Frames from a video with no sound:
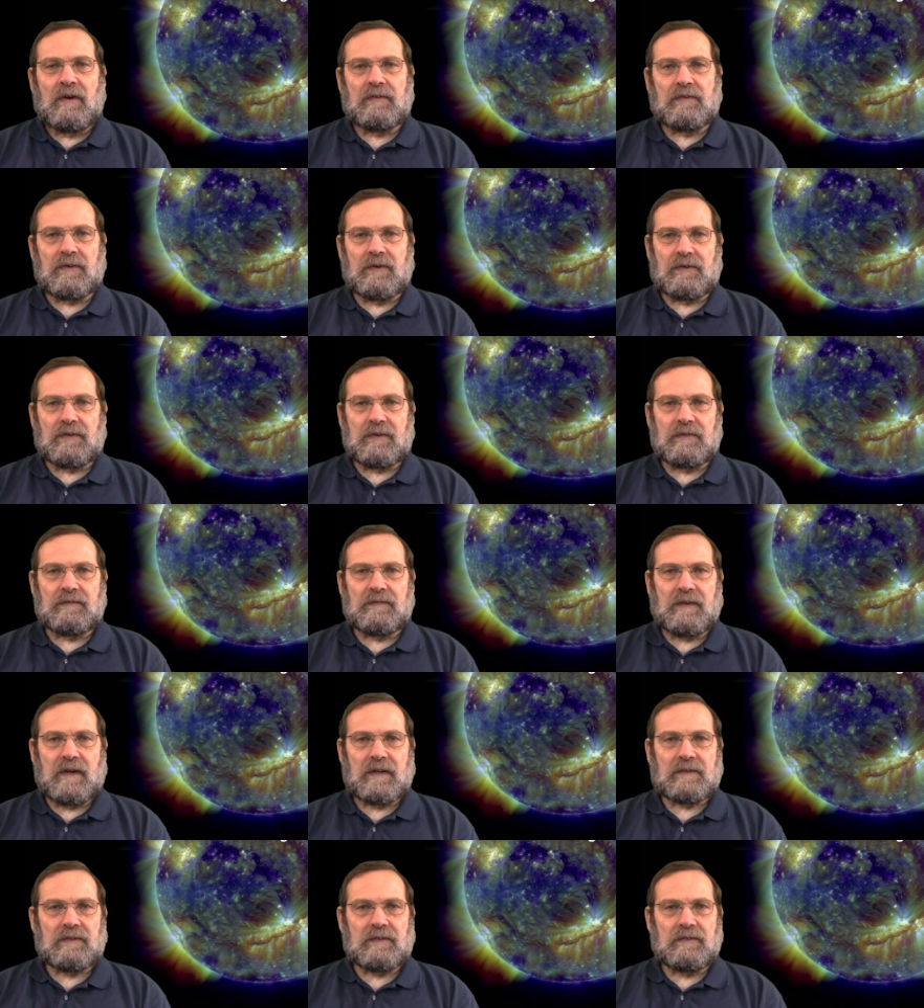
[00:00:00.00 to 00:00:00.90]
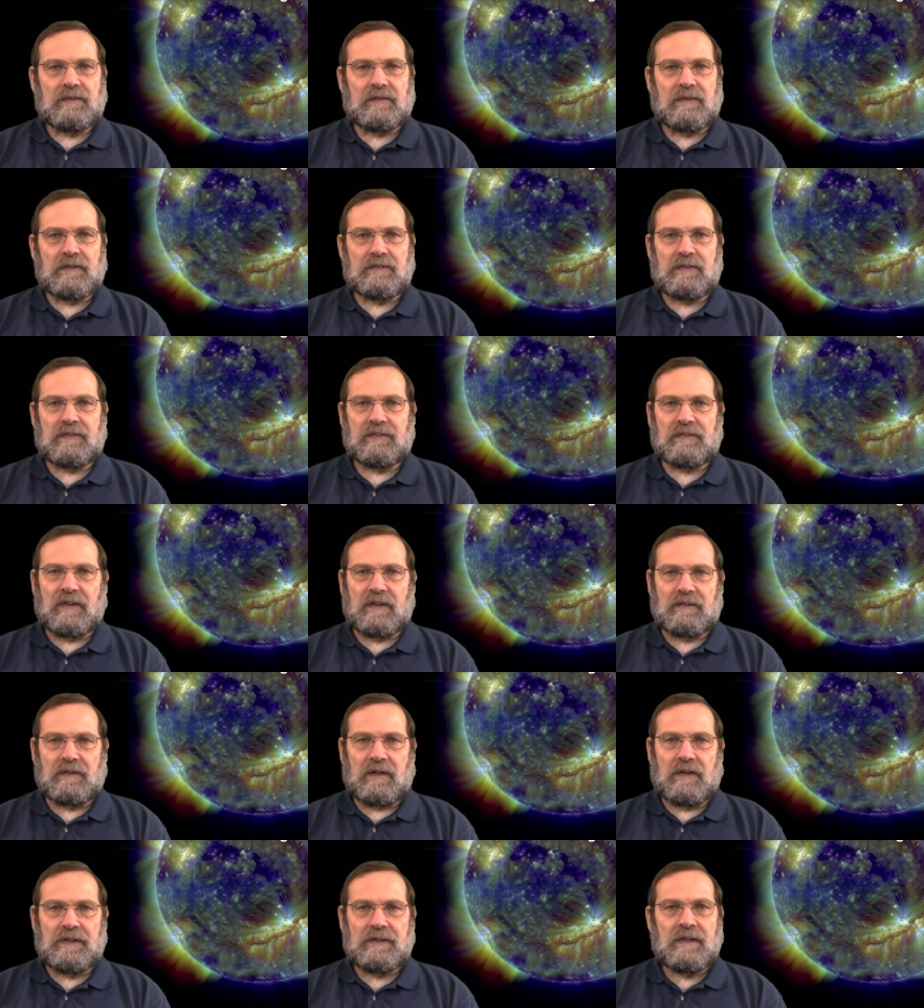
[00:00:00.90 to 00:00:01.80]
Forcing factors such as
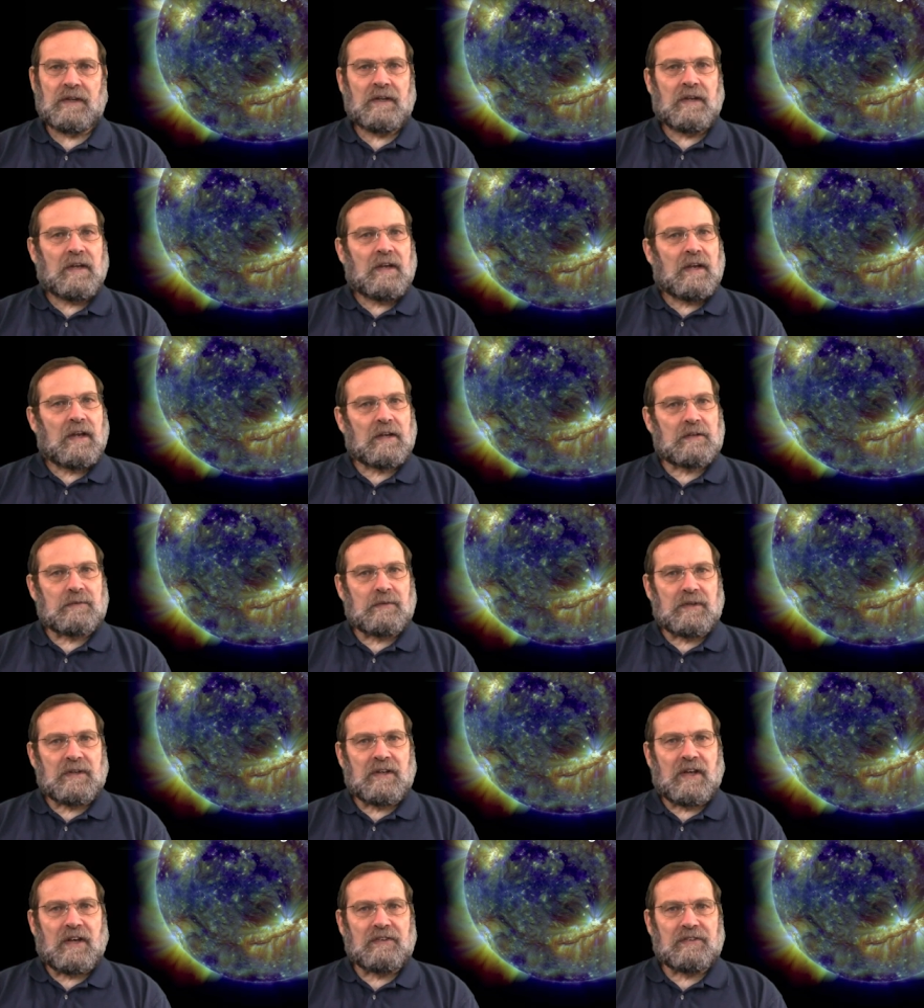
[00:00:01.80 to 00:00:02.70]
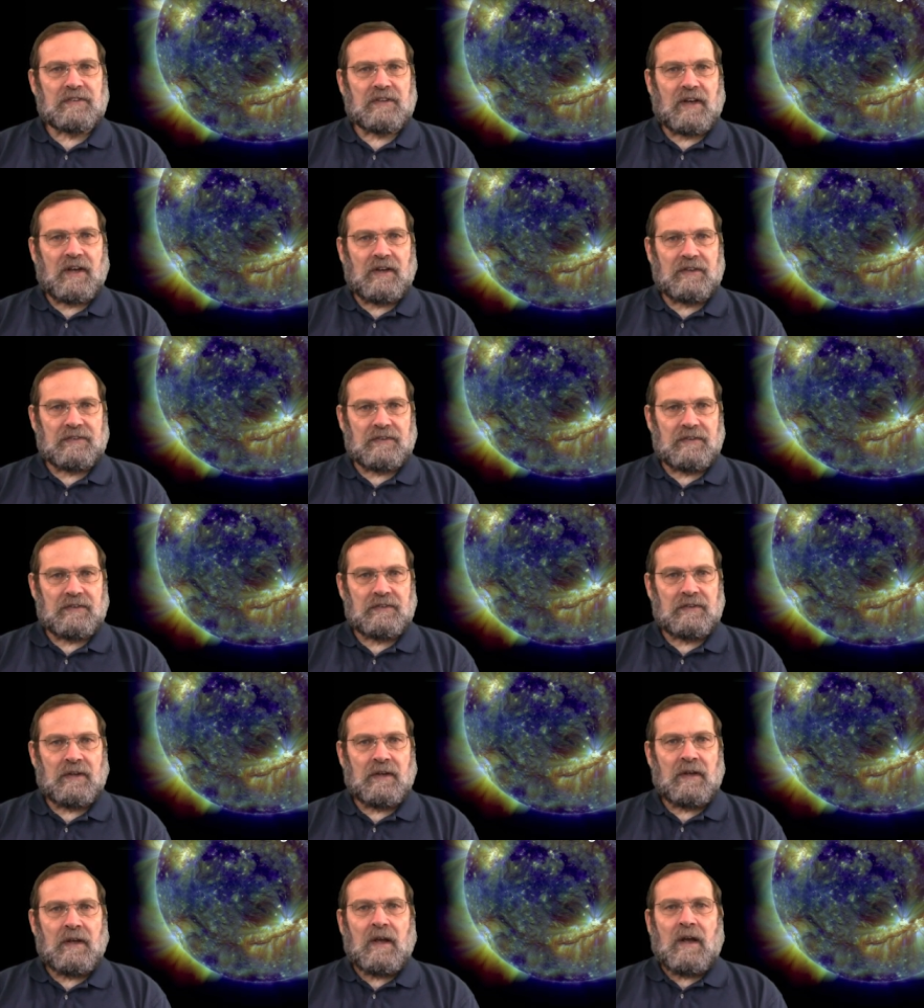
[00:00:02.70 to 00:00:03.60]
sunlight and greenhouse
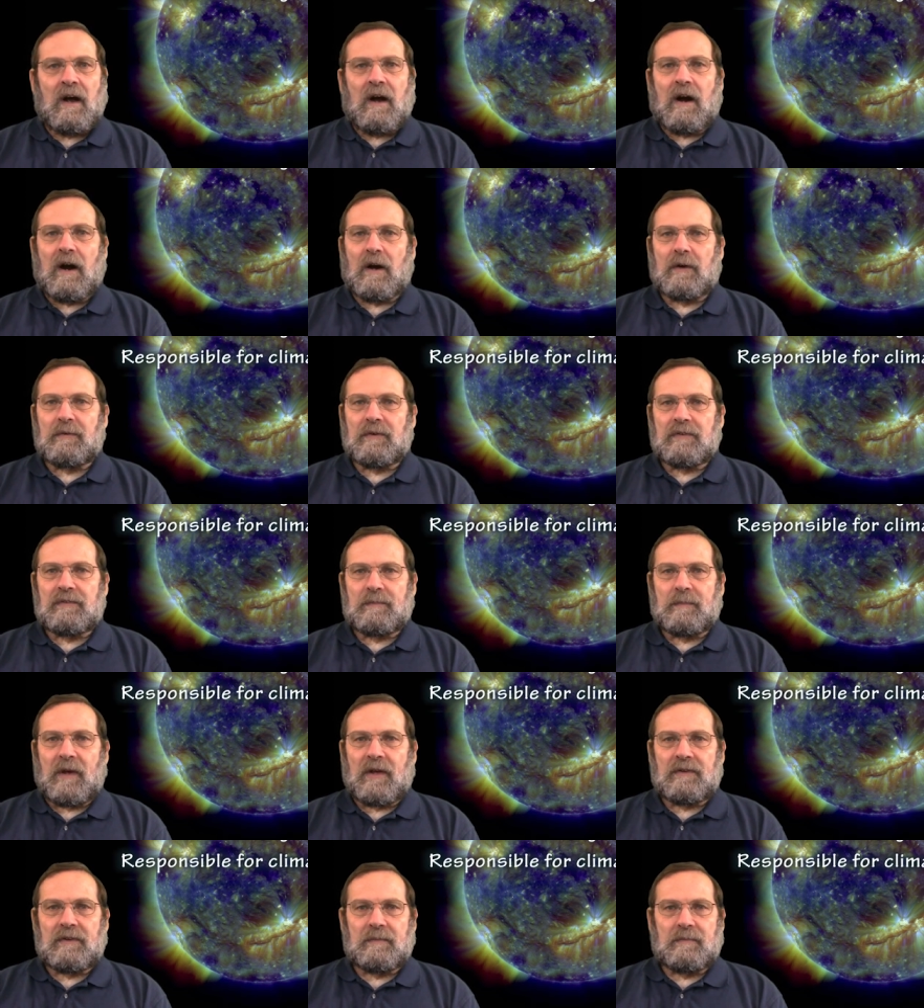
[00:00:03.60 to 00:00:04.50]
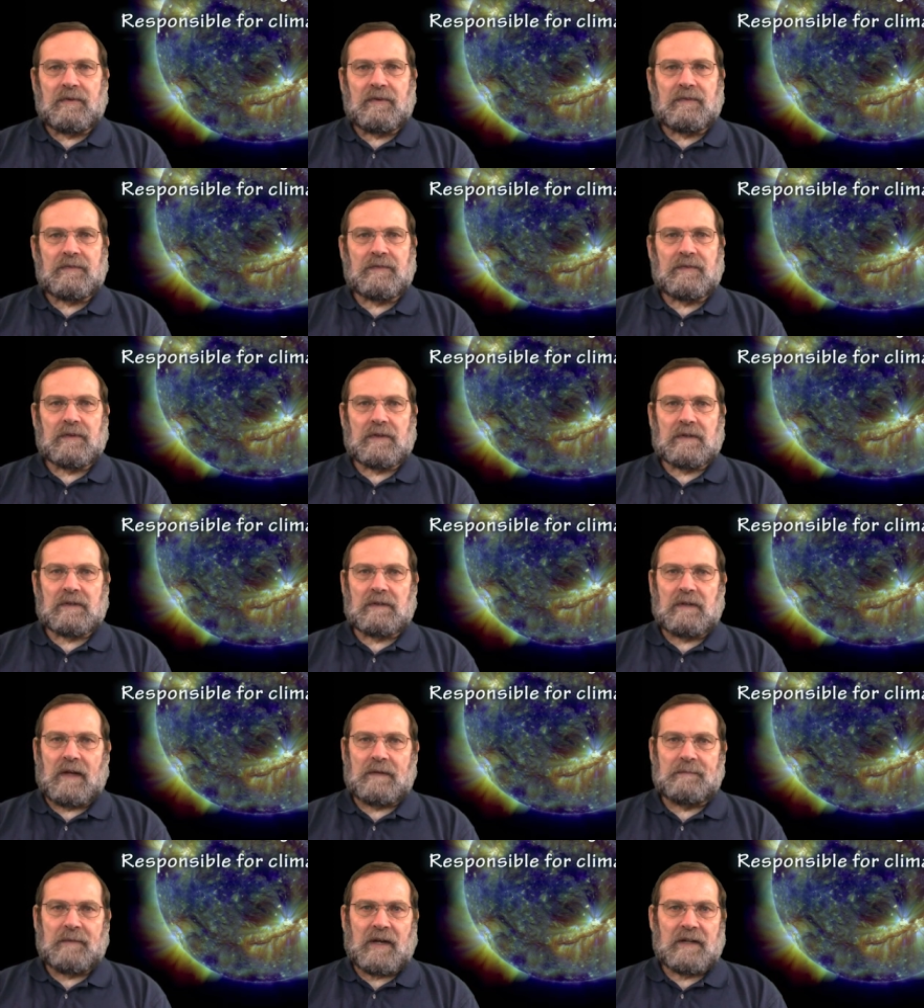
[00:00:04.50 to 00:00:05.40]
gases are responsible for
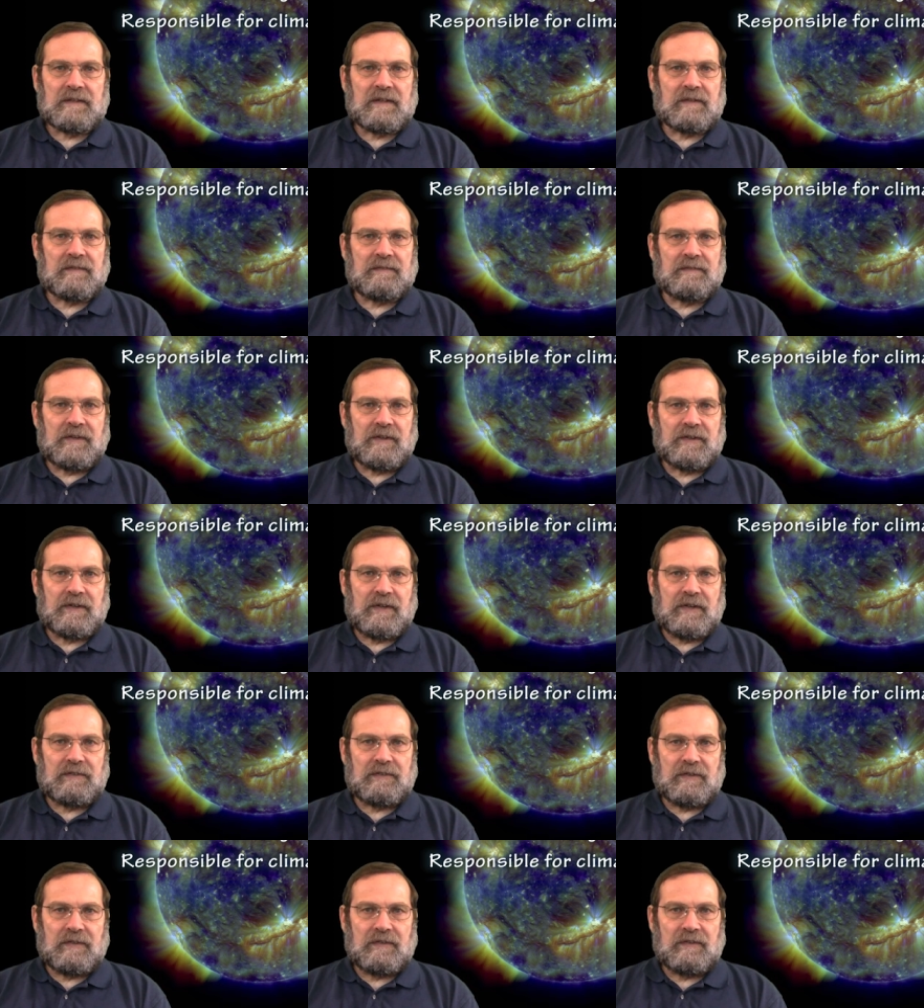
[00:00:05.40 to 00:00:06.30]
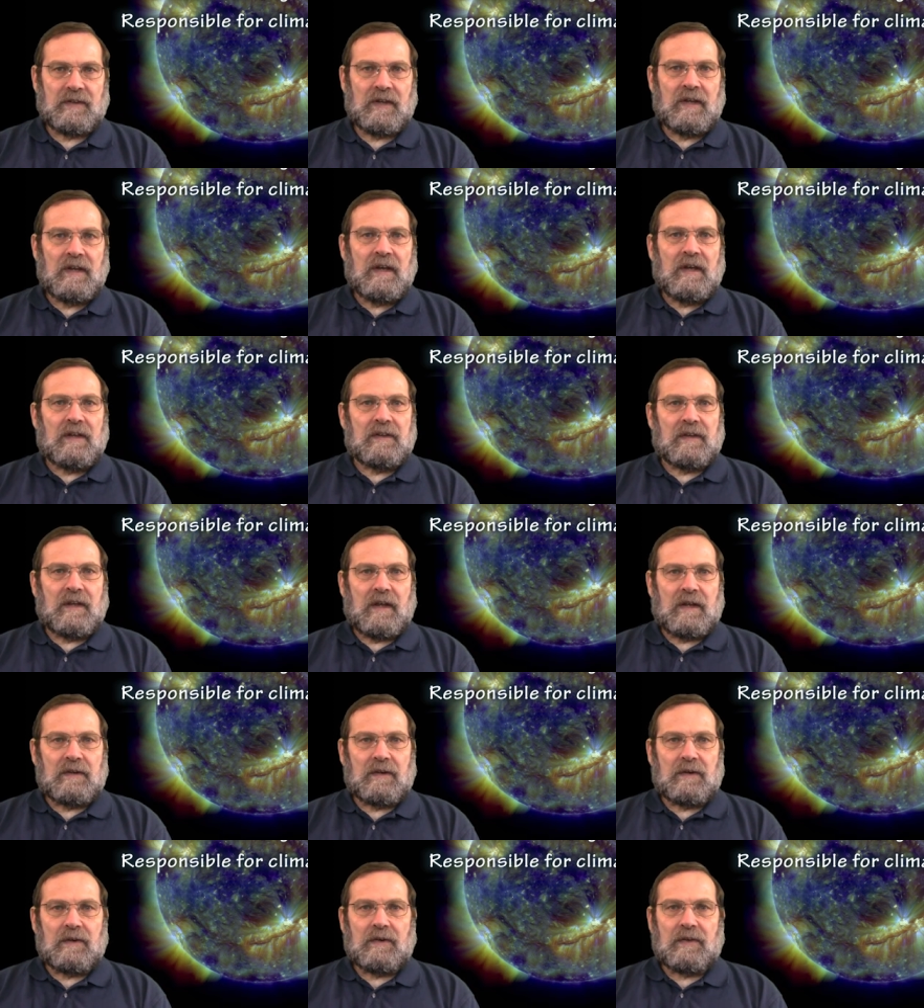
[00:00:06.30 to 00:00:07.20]
climatic variations
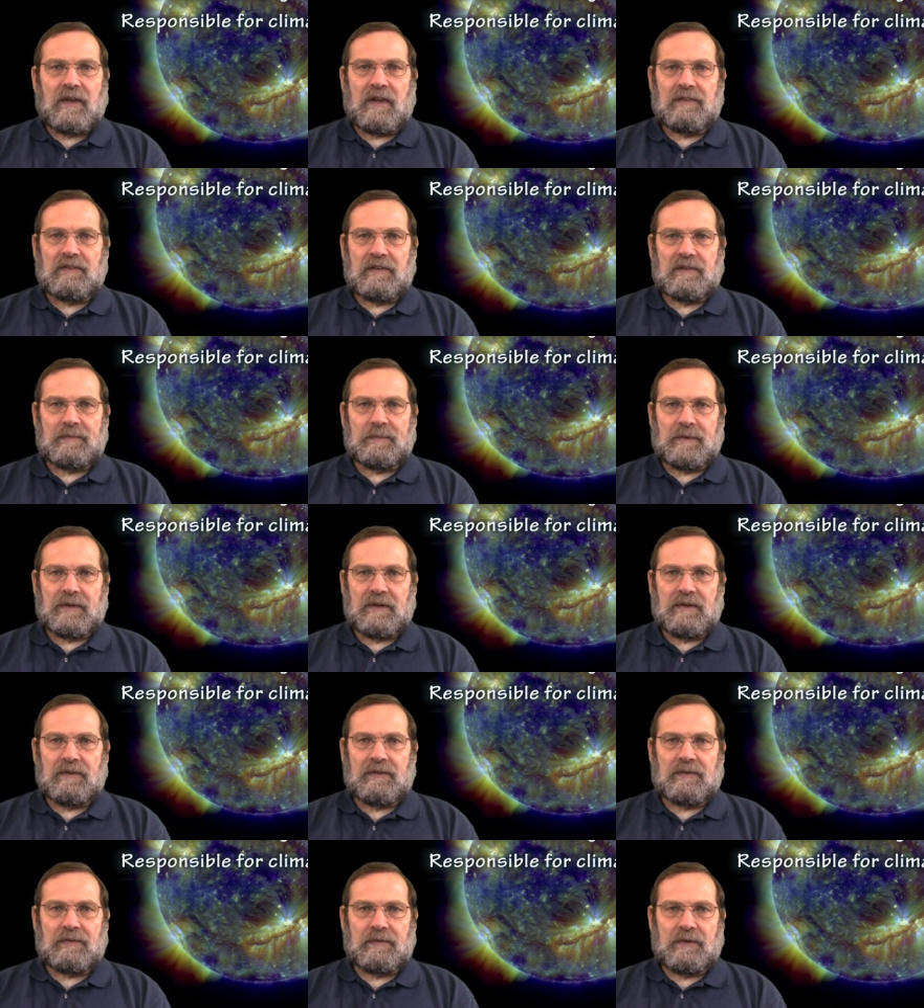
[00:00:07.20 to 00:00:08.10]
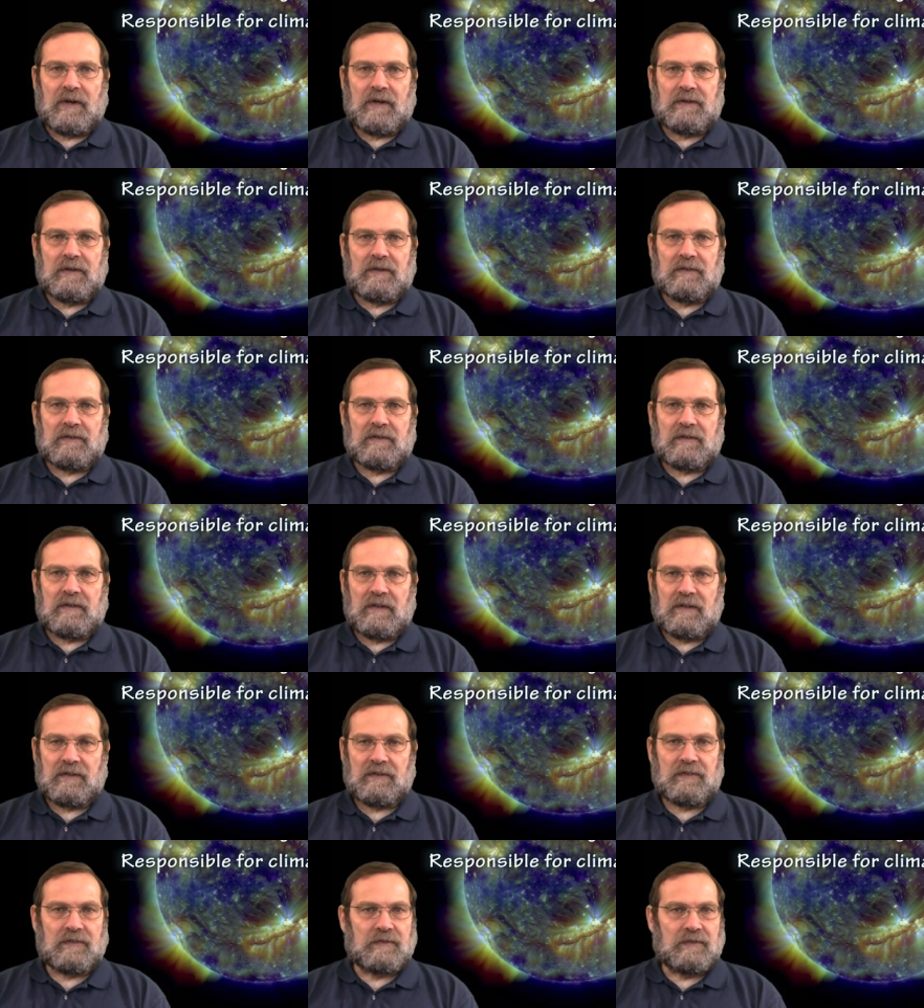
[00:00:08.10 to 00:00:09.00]
that Earth has experienced throughout its
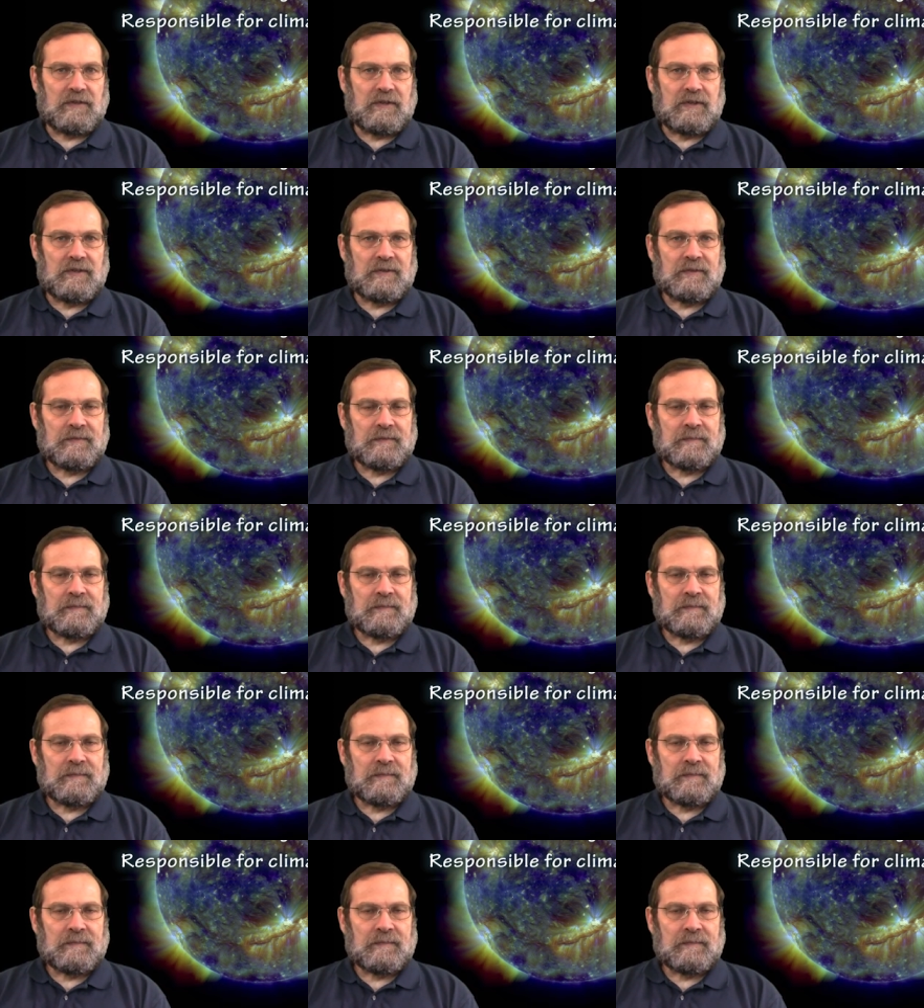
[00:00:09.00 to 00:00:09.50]
history.